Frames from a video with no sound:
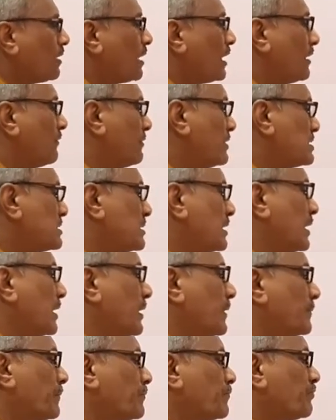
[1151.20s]
I will say
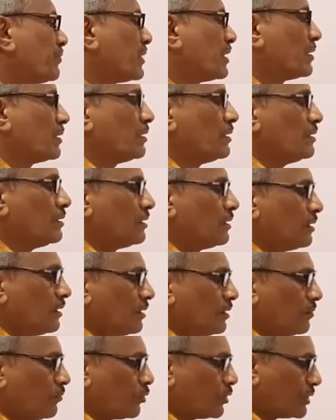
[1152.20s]
the
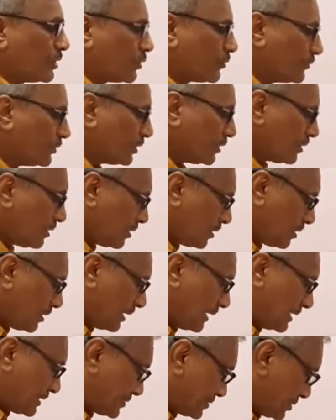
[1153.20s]
body of the
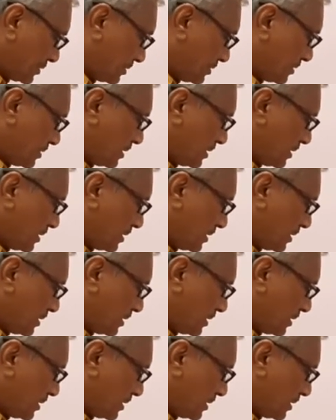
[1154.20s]
letter.